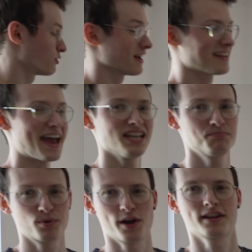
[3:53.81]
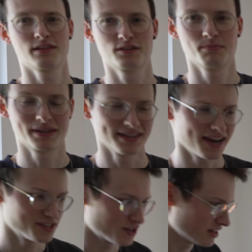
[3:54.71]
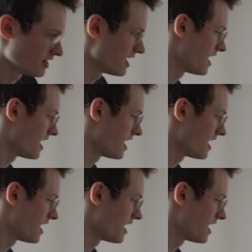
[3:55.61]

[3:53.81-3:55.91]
or like the end product looked a bit nicer.